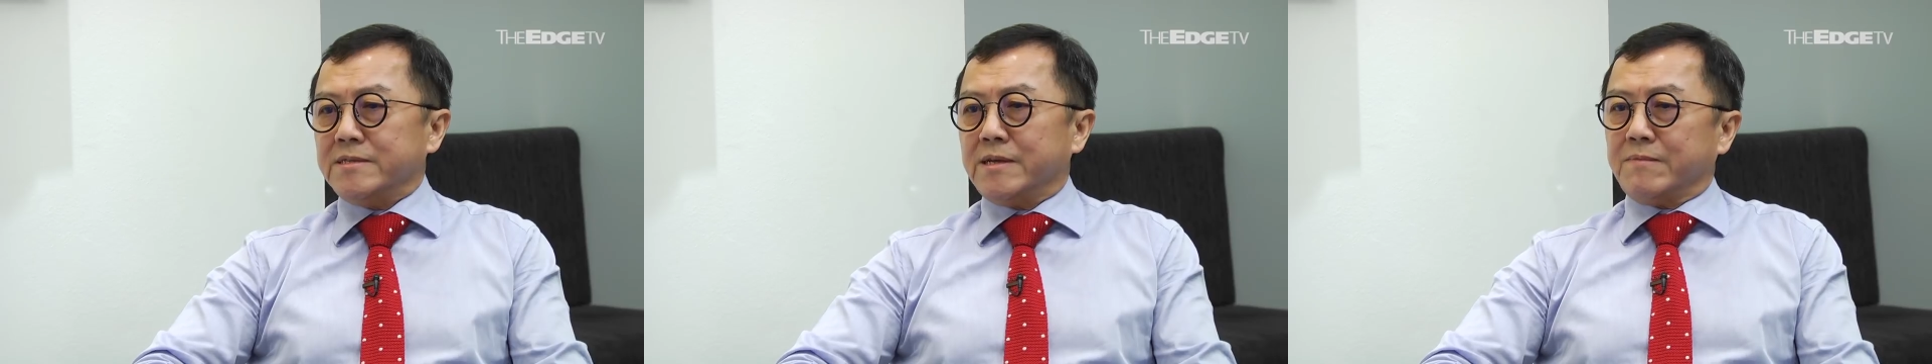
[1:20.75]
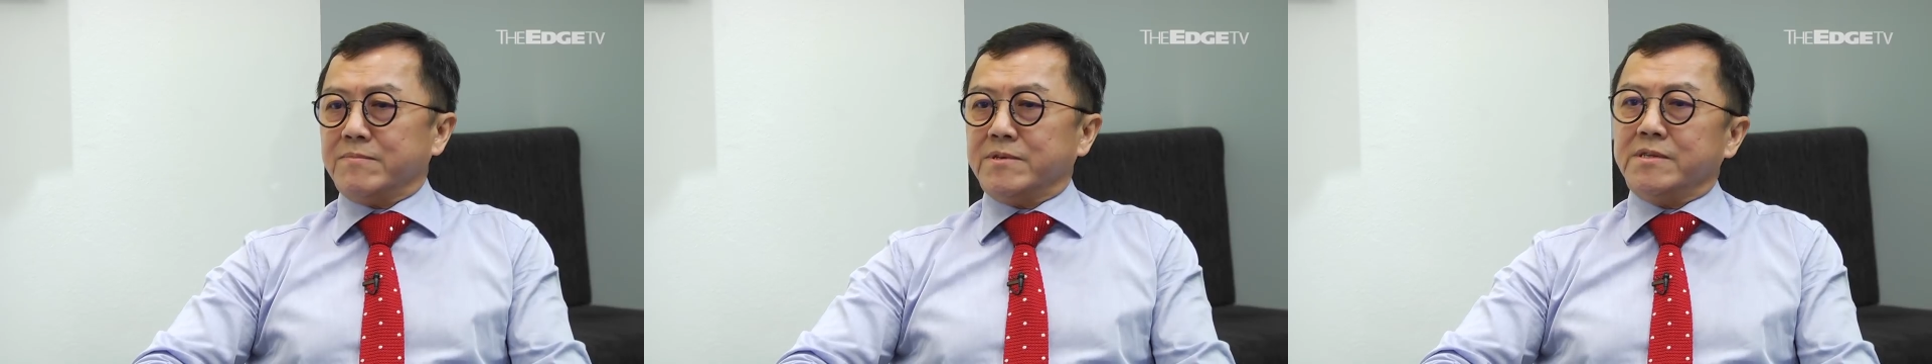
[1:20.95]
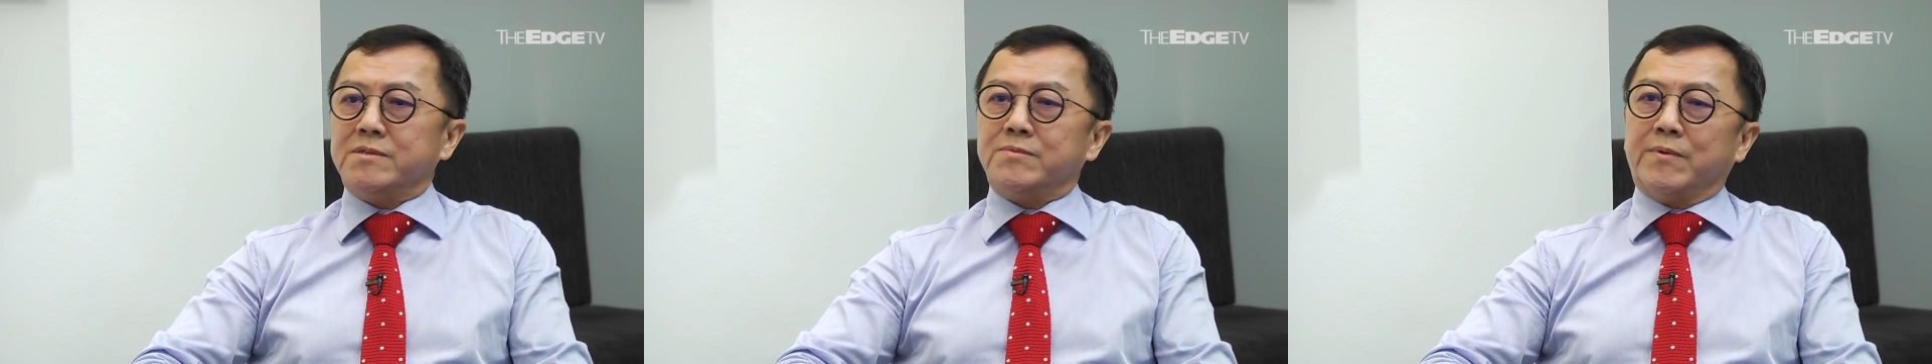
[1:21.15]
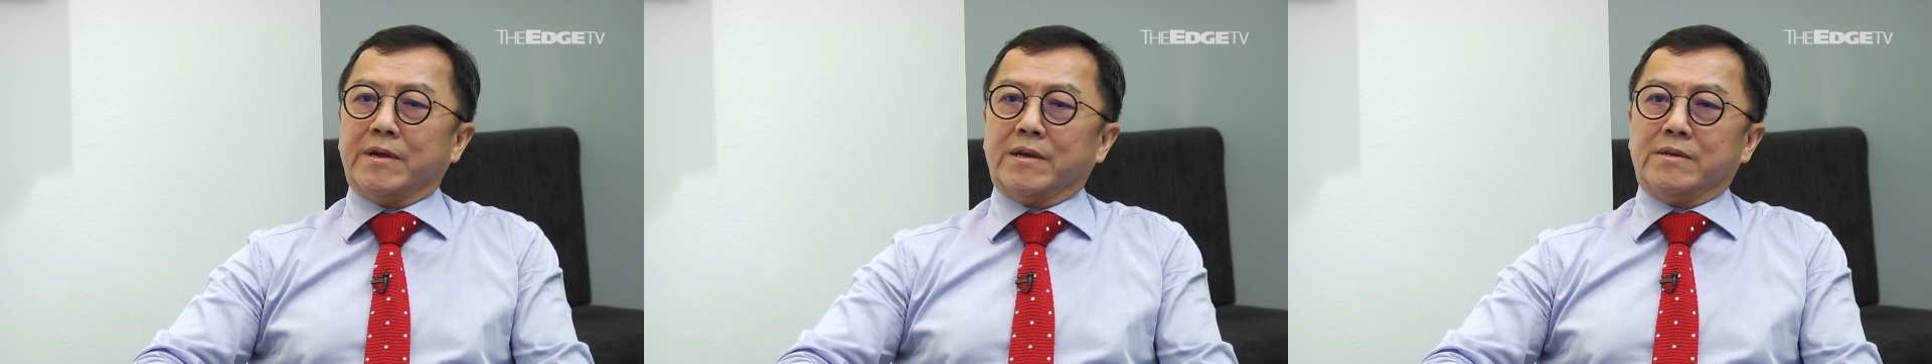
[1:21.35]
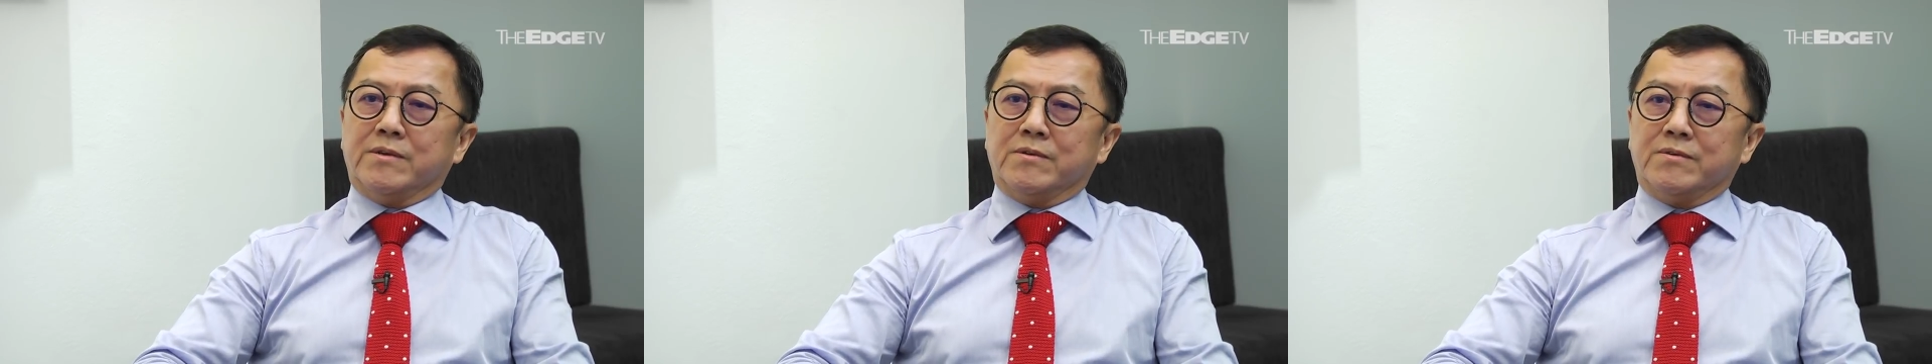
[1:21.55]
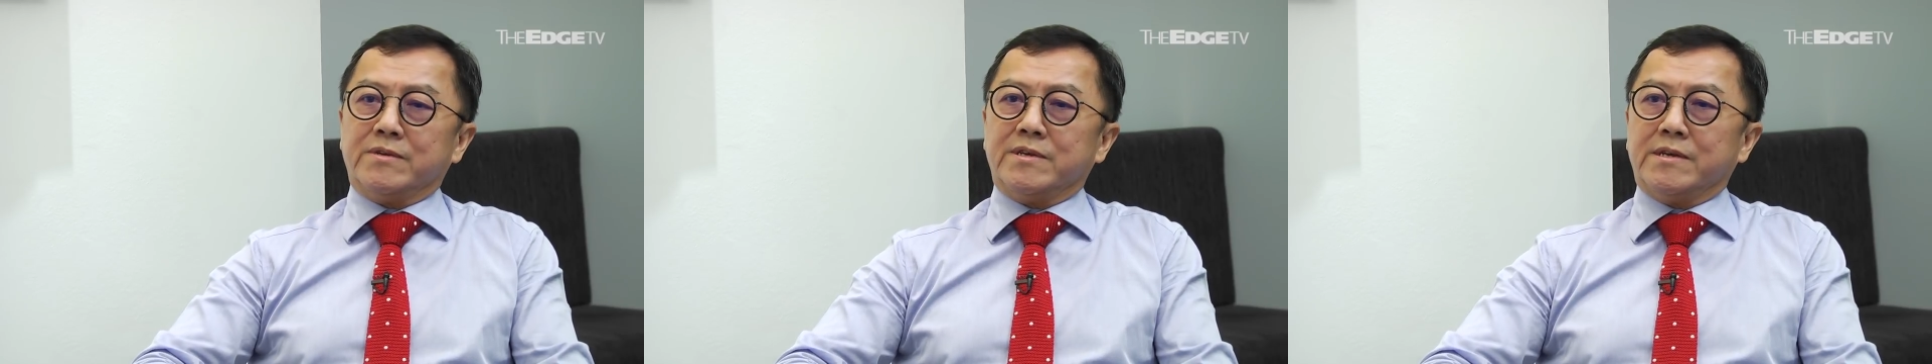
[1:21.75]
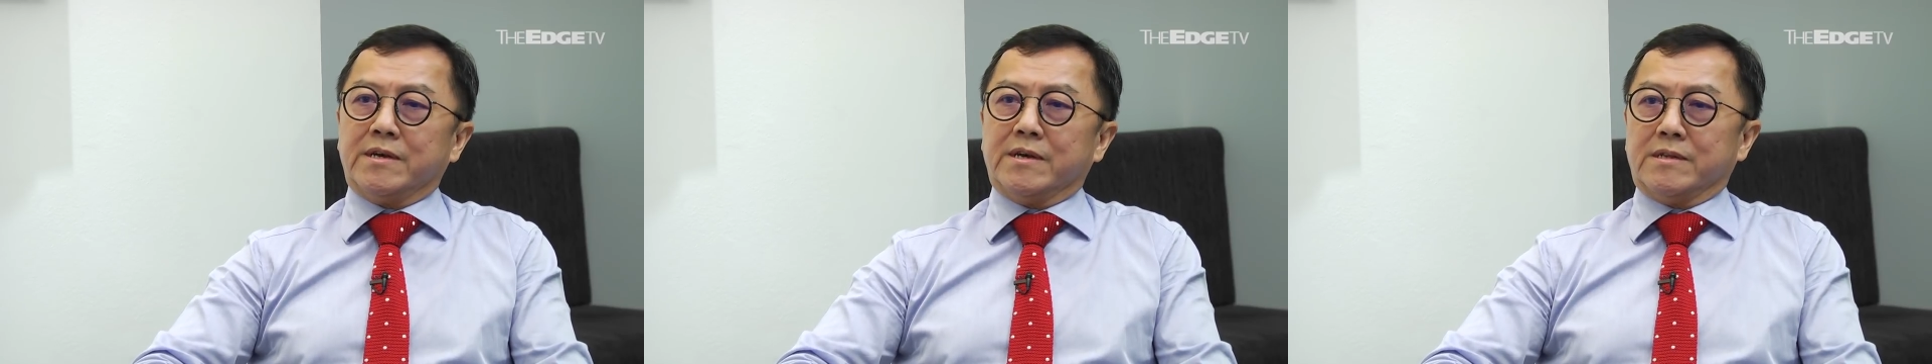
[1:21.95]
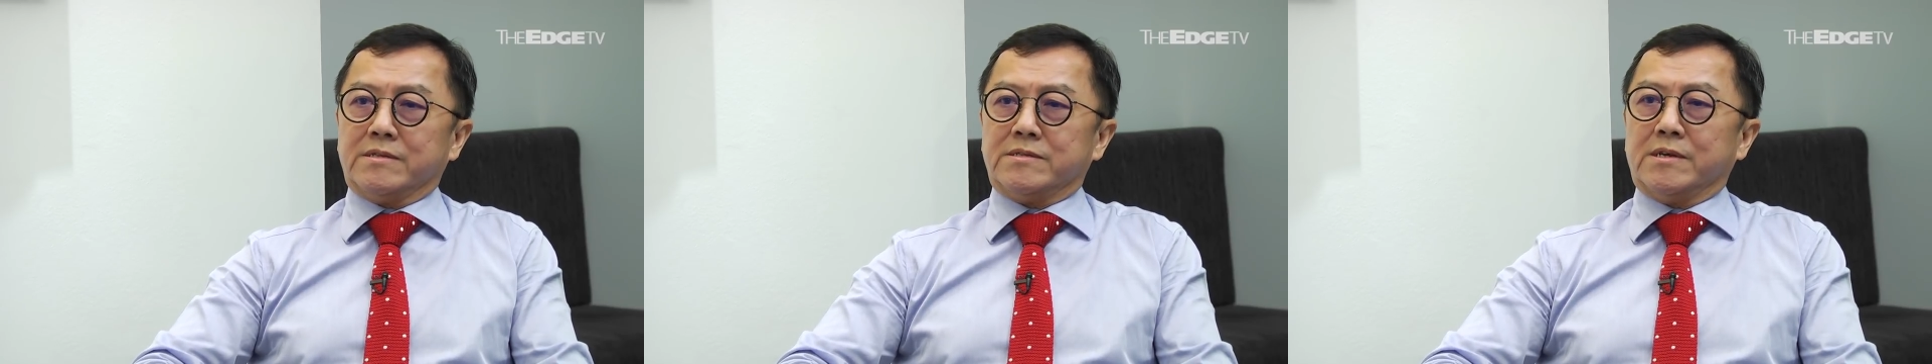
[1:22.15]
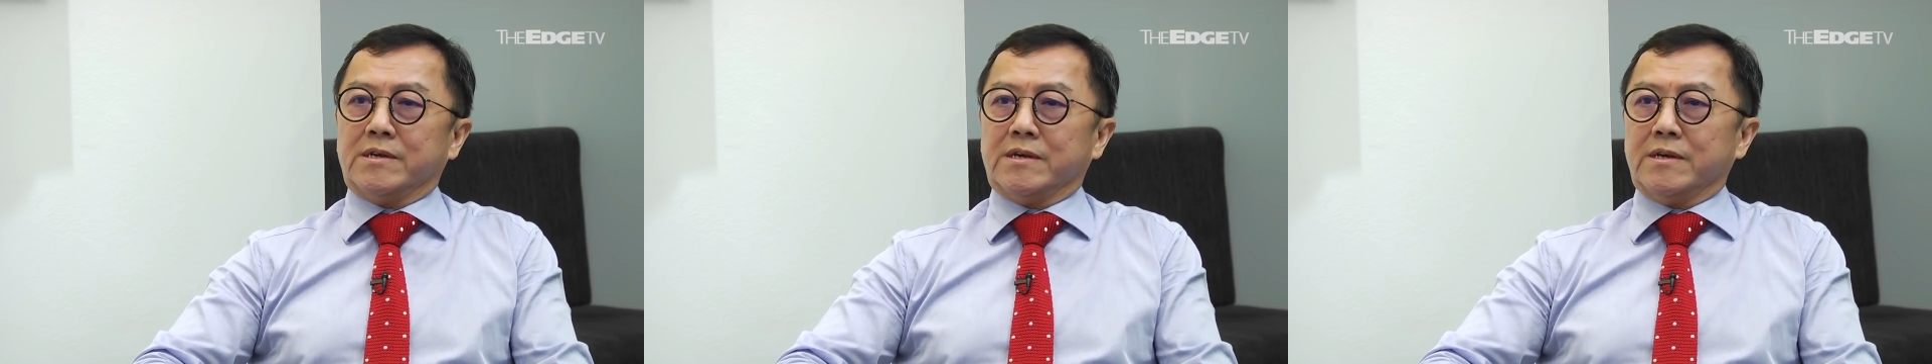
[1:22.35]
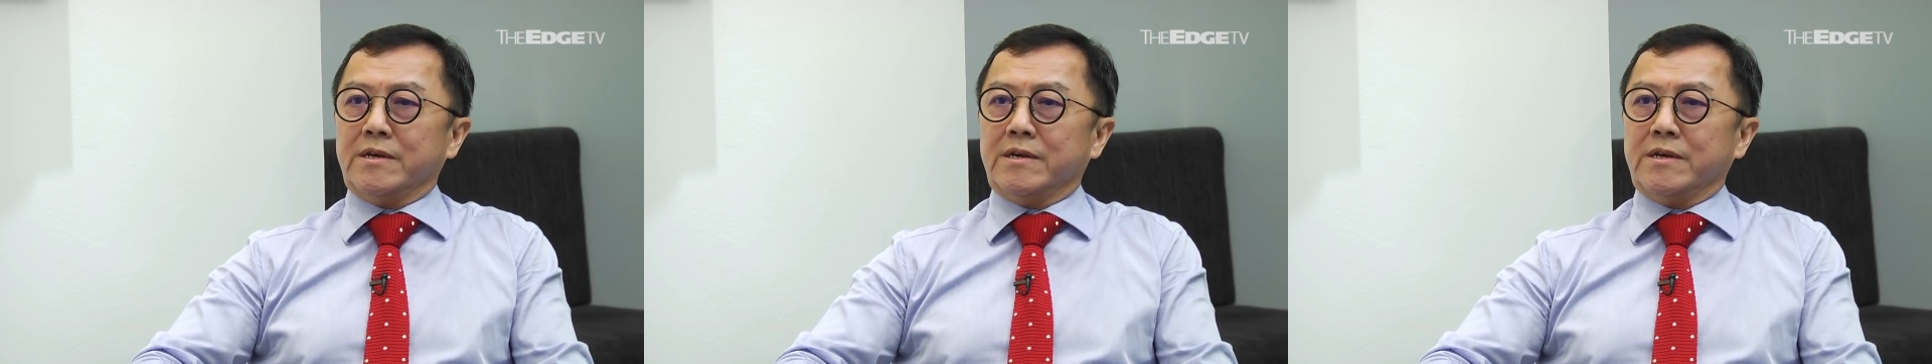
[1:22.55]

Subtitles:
segments where you're looking at